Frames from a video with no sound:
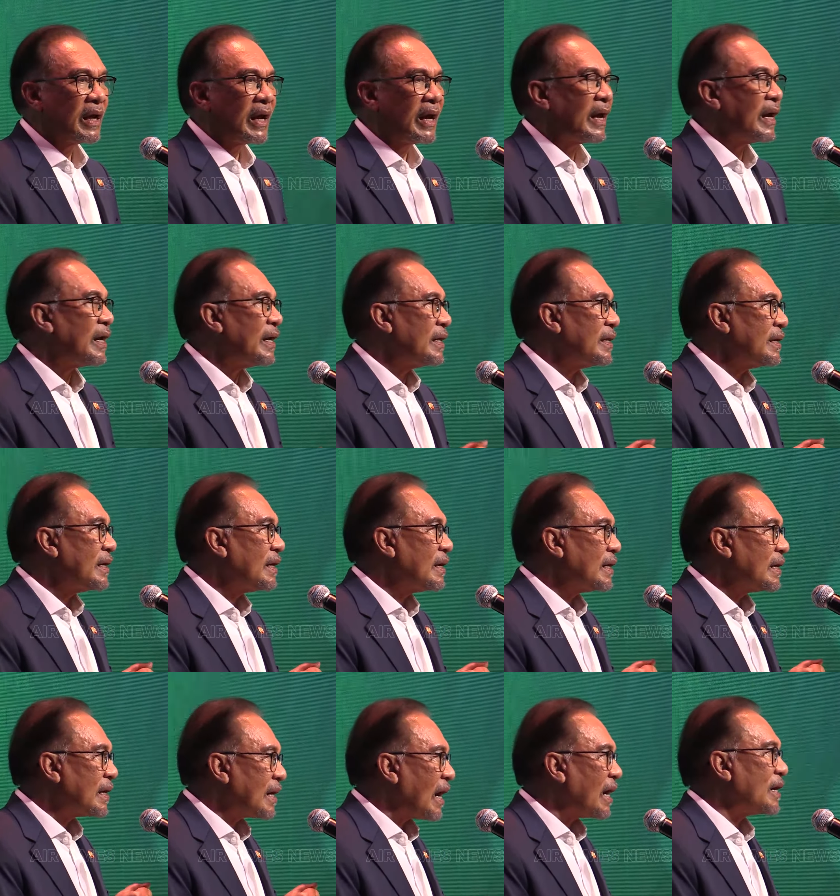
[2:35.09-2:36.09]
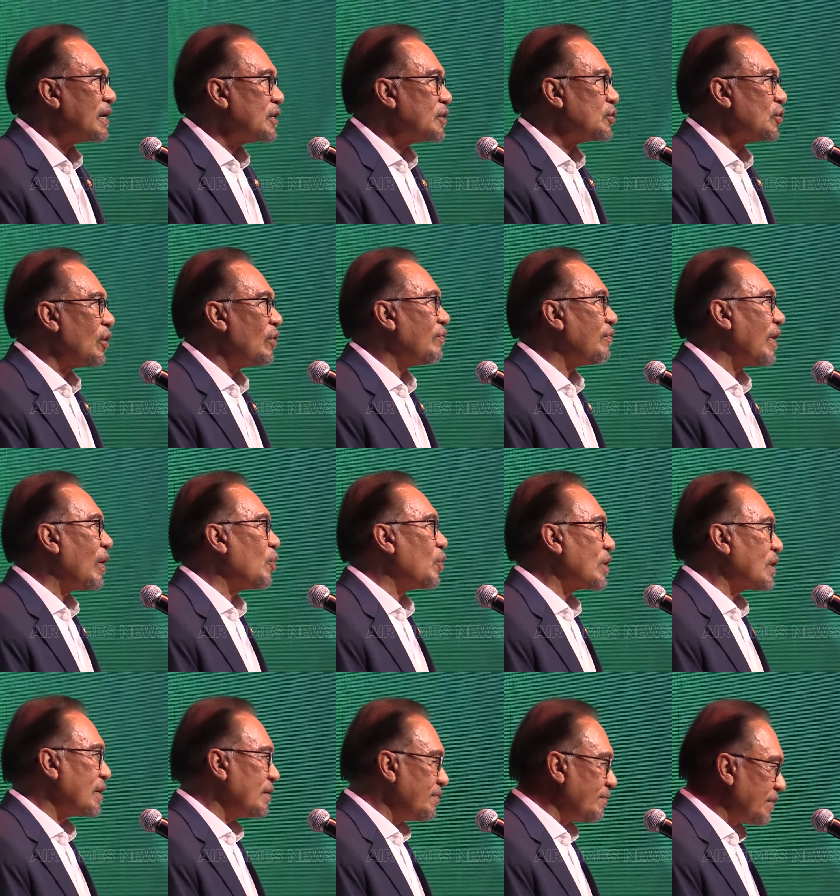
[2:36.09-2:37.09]
and courage of
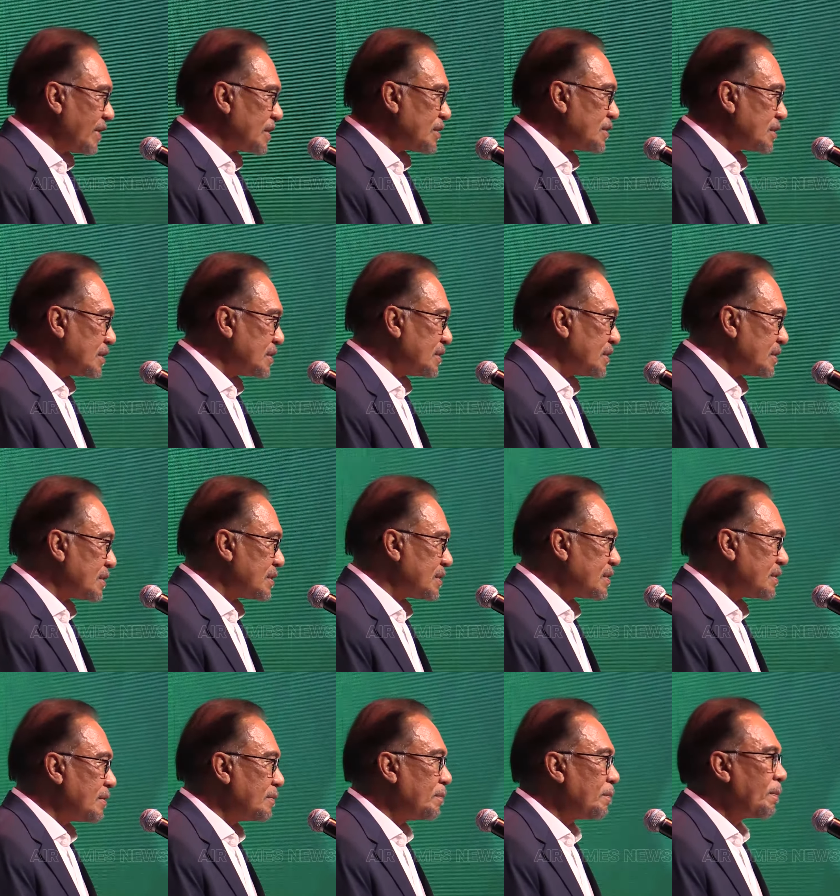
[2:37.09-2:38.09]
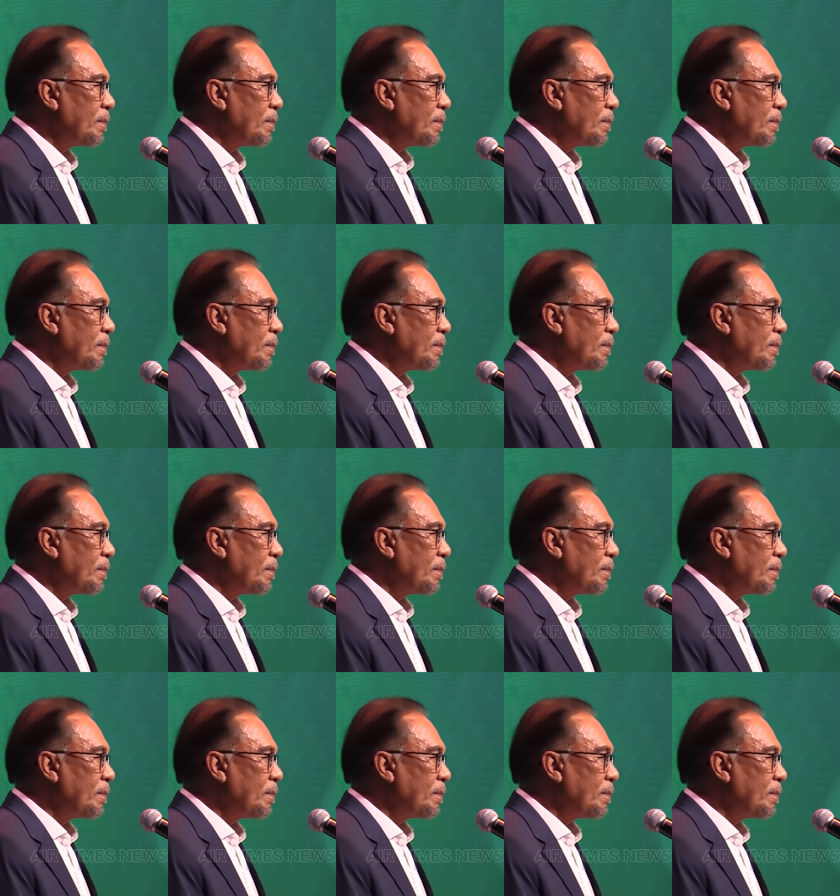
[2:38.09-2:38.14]
our convictions.